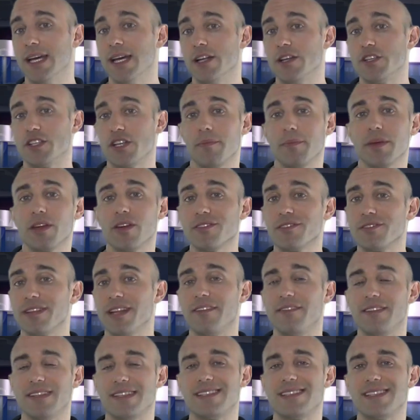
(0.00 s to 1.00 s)
Jumping onto
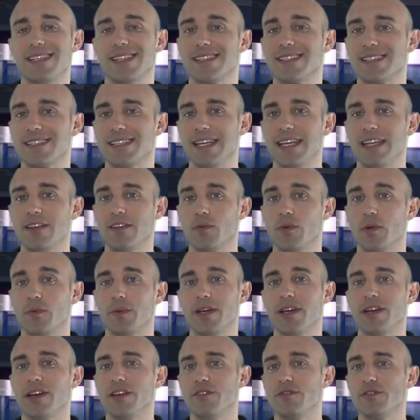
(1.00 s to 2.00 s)
level 16, what
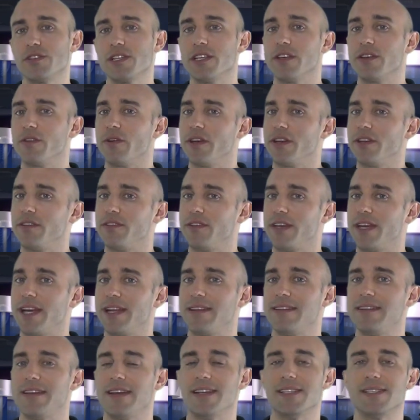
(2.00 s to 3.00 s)
we are usually going to
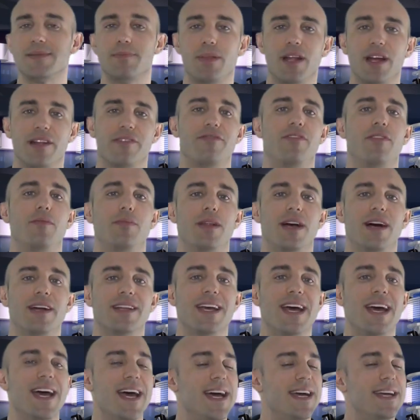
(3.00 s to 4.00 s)
get here is Blood for Blood.
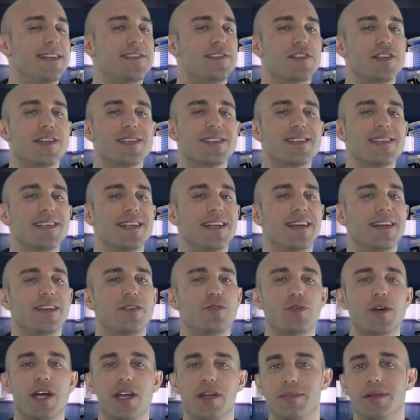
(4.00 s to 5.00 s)
It's just an
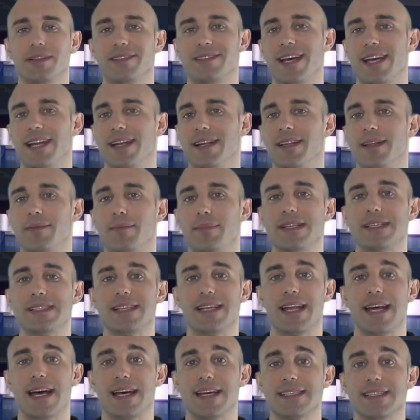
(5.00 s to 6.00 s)
incredible talent that
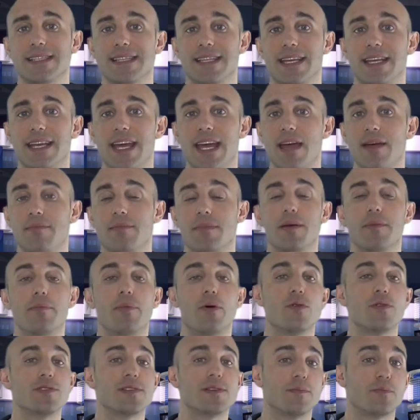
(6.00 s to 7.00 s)
Blizzard has in the game.
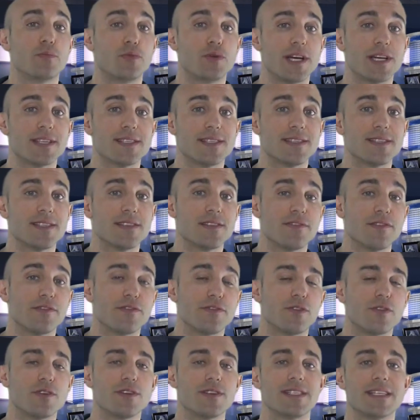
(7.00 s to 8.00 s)
Imposing Presence is
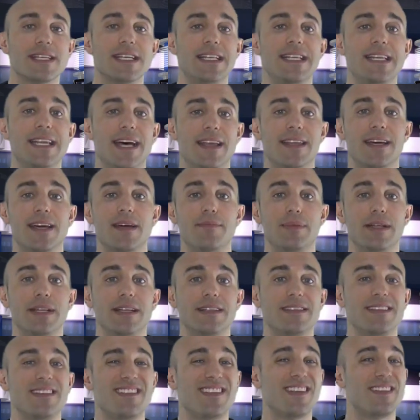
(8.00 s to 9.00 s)
of course another
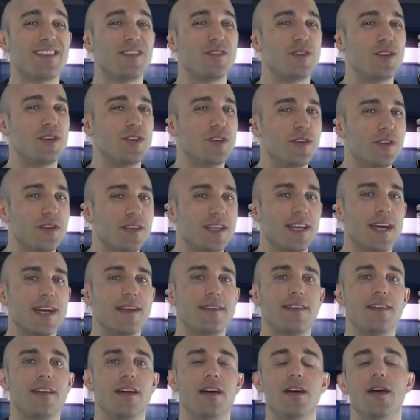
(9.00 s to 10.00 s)
ability that you could
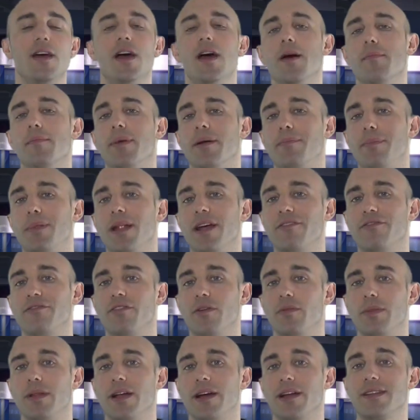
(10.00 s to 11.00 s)
get here, but Blood
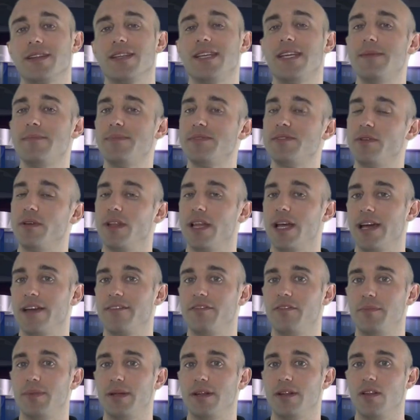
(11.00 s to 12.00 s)
for Blood keeps you
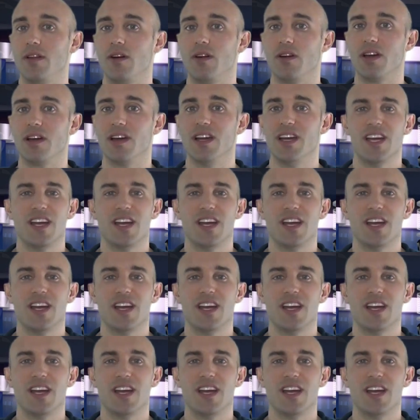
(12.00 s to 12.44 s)
alive a bit longer.